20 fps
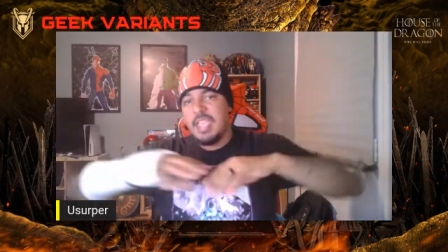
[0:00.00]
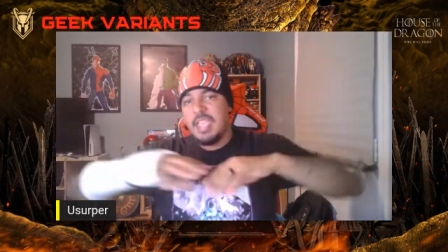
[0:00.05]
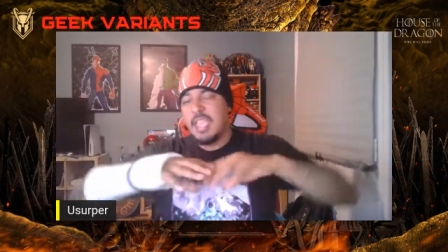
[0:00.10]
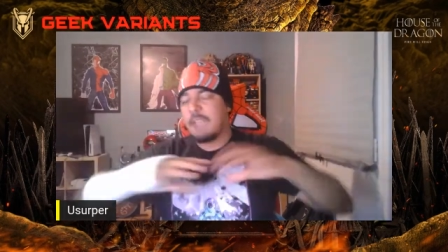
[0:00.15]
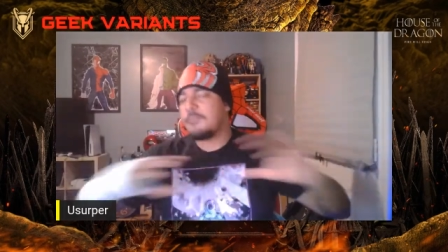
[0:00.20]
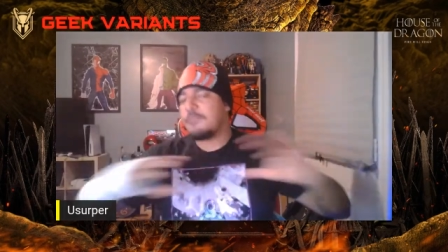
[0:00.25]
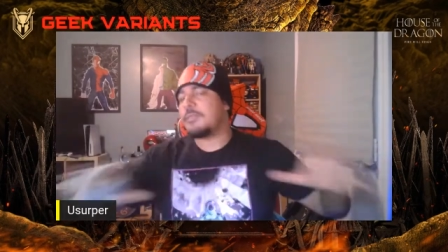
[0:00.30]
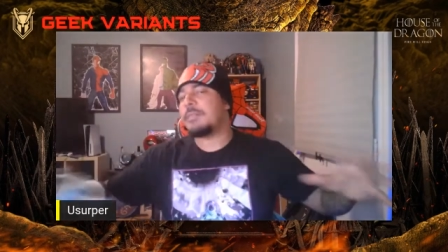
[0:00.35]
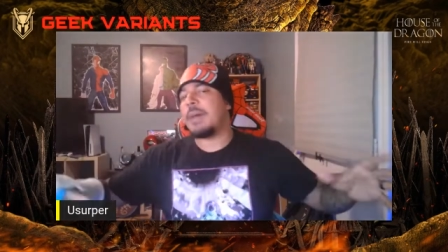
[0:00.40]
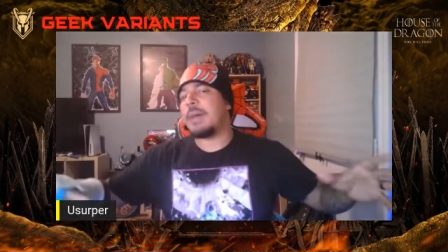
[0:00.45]

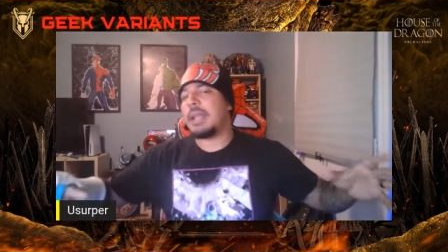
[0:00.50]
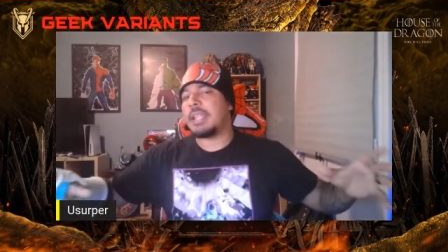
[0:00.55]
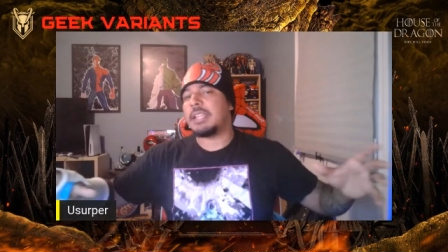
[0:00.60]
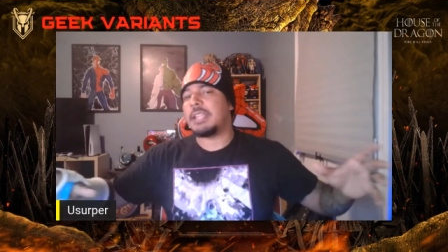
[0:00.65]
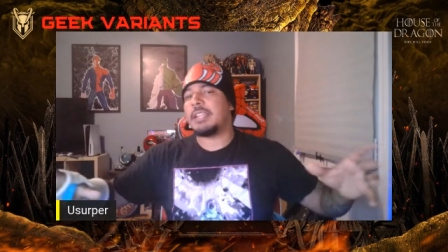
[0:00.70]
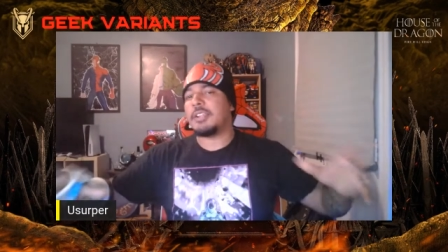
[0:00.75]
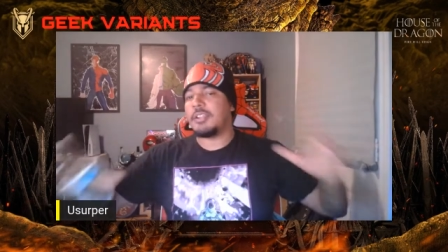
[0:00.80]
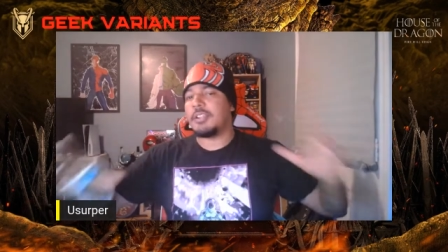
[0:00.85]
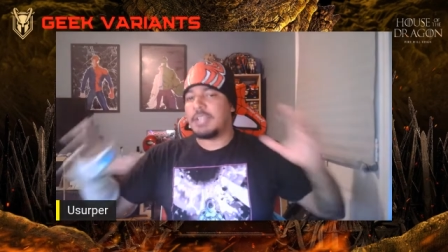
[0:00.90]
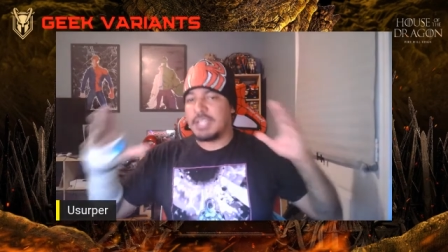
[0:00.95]
Everybody
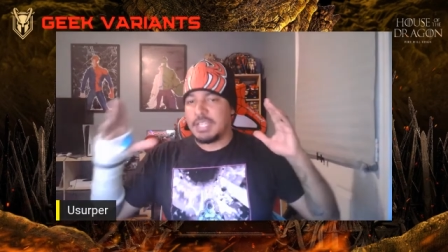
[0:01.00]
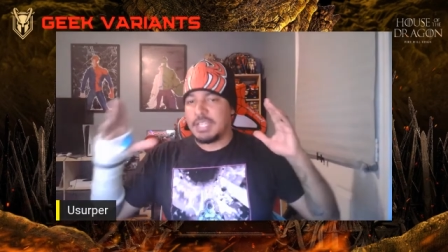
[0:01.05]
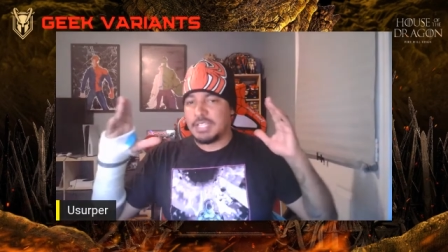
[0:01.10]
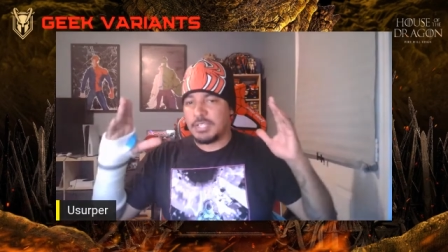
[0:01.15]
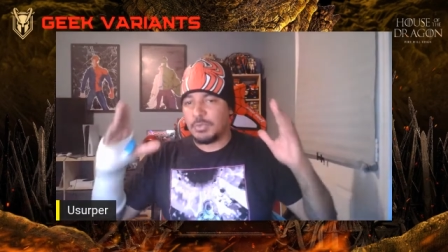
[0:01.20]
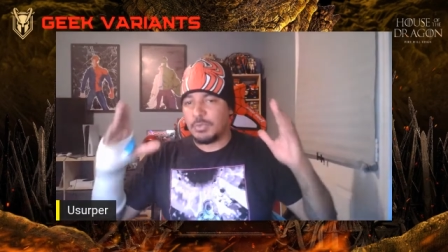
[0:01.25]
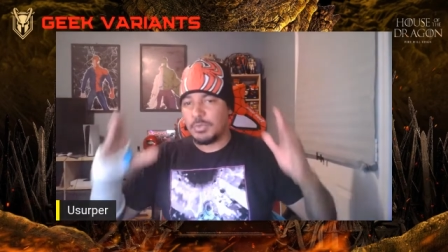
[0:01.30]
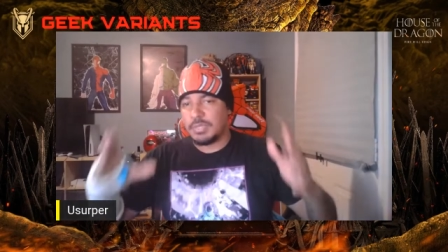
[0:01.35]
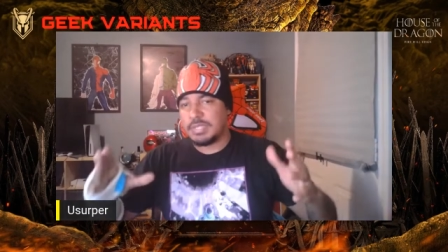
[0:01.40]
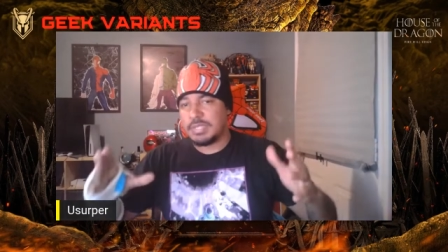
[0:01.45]
in there needs
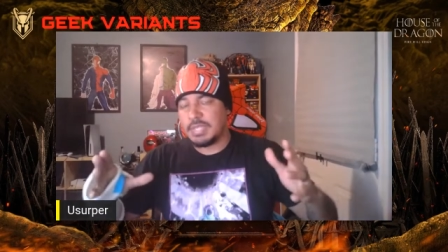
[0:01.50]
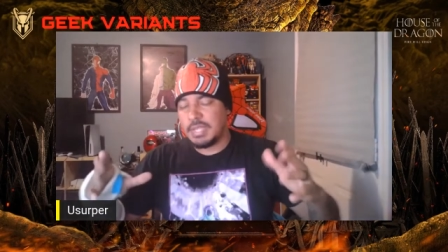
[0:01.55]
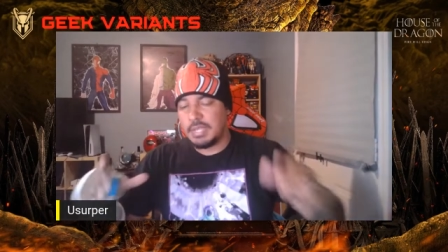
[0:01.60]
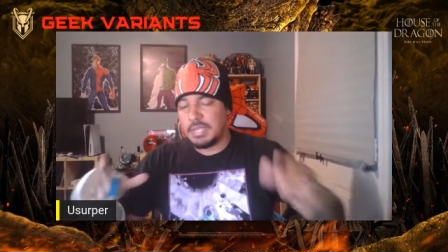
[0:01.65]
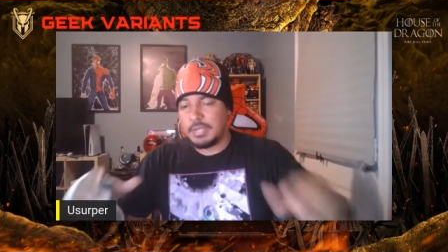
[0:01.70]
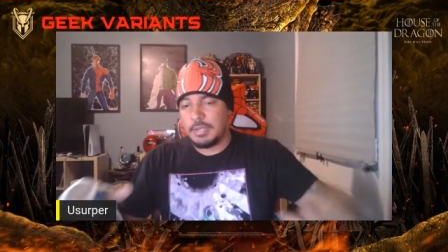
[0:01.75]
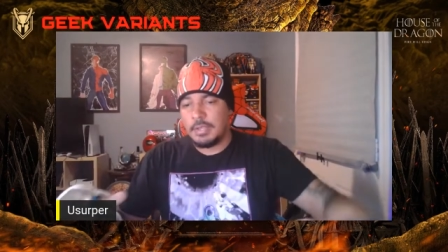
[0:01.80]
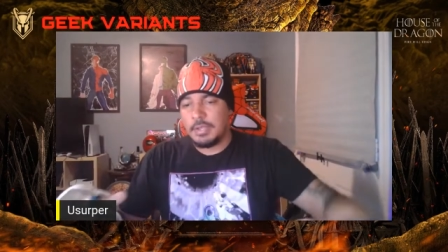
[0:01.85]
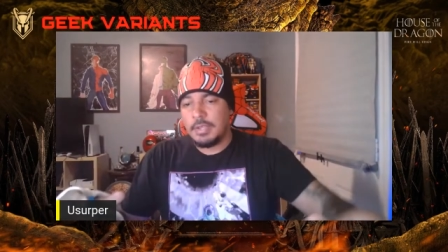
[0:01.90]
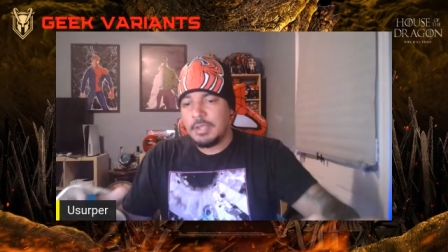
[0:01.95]
to
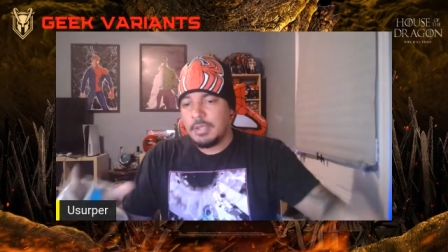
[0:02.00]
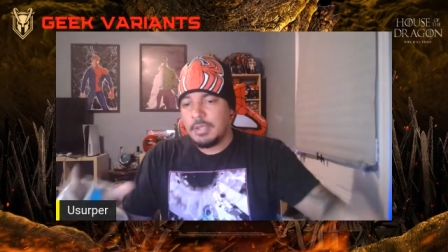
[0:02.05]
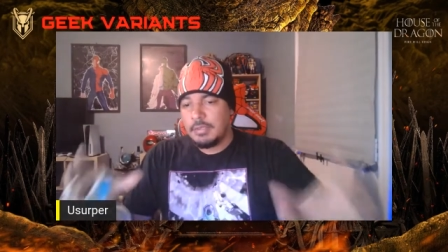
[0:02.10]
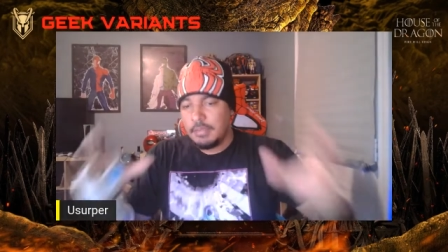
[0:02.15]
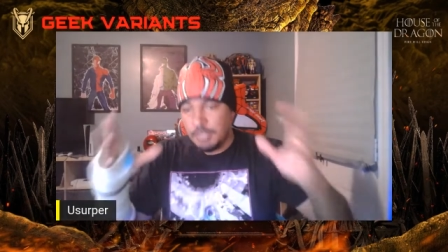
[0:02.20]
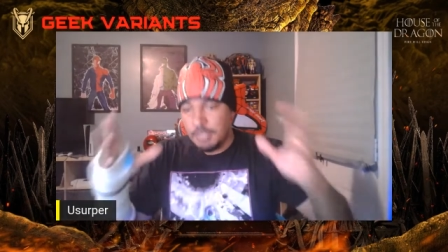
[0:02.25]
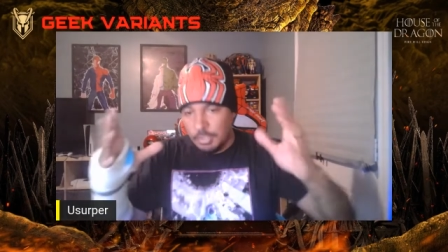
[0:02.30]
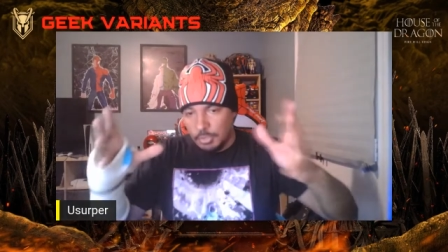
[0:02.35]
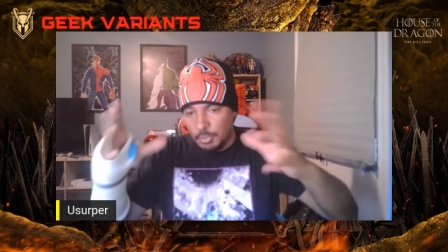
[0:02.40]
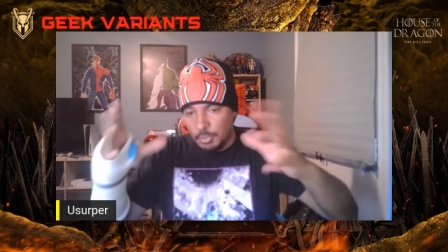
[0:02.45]
ascend,
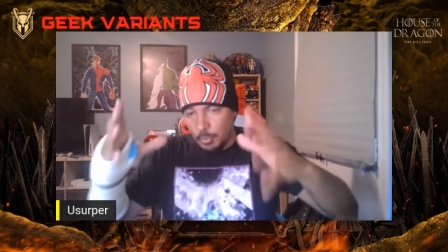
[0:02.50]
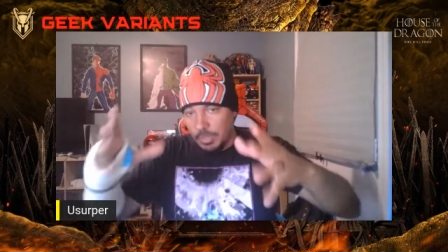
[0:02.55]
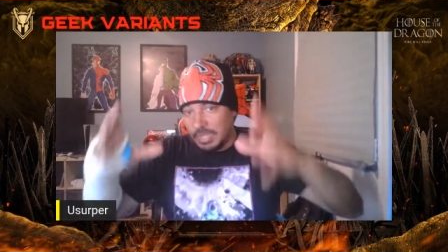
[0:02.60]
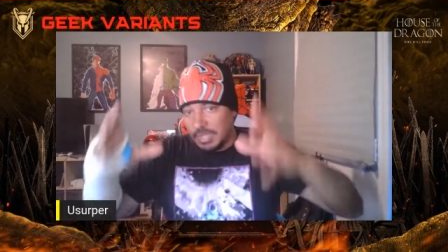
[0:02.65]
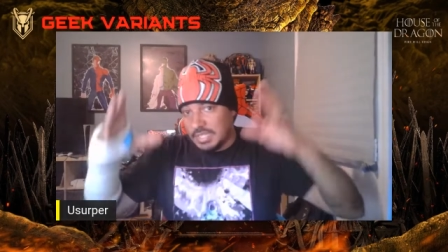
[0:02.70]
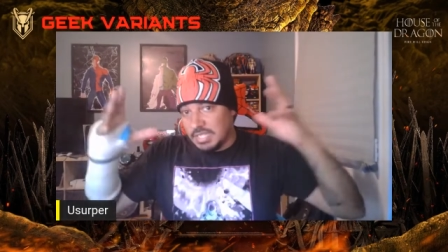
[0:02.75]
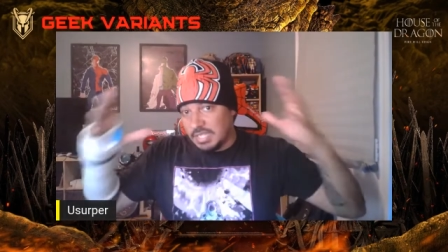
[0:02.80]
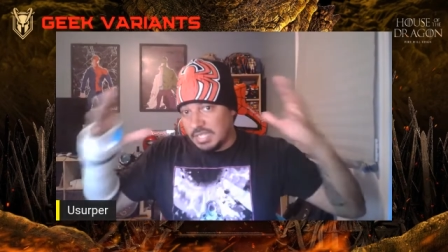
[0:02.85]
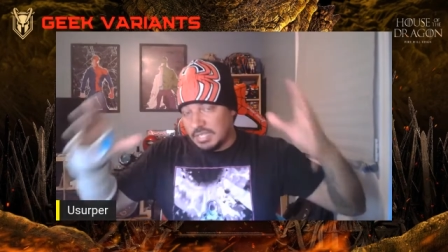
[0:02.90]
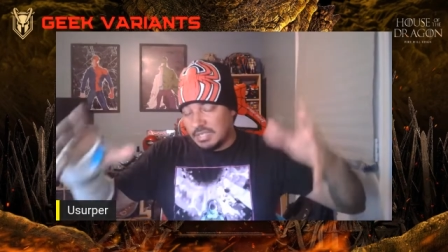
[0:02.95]
you know, to
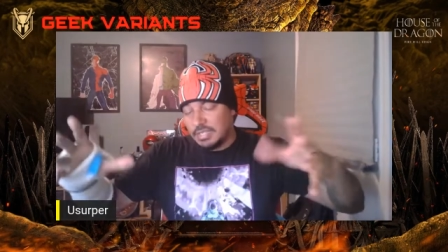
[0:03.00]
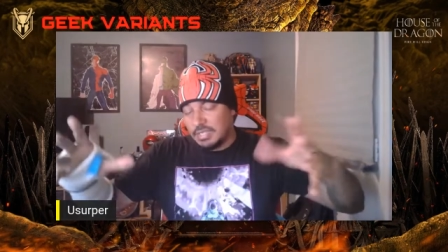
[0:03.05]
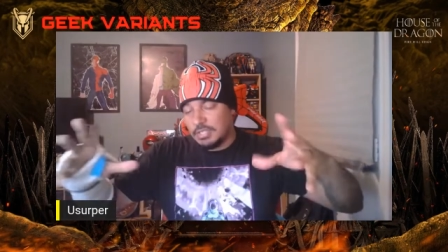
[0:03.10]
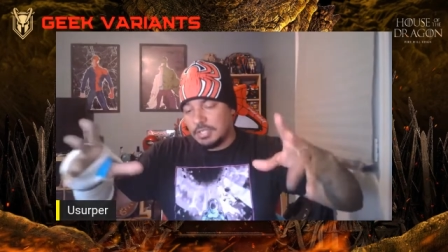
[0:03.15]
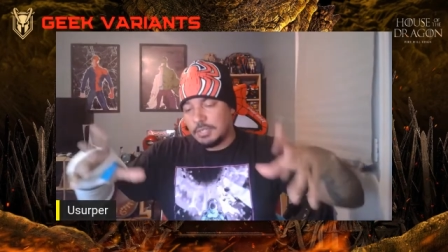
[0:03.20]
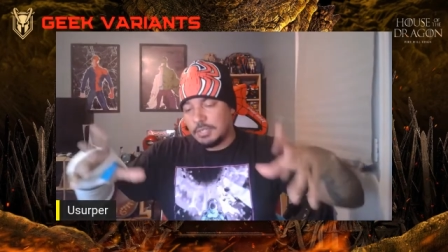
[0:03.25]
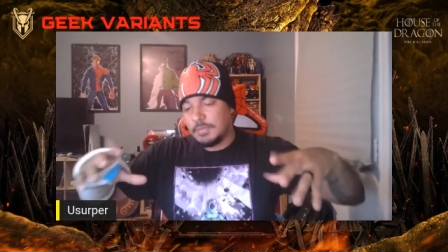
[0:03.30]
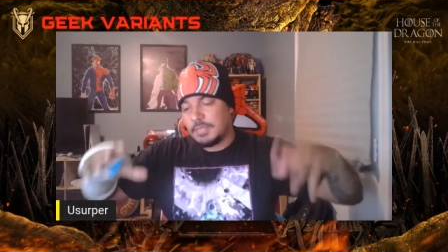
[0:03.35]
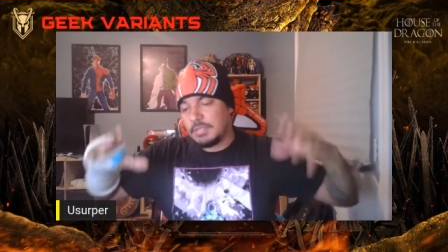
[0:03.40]
witness the ascension.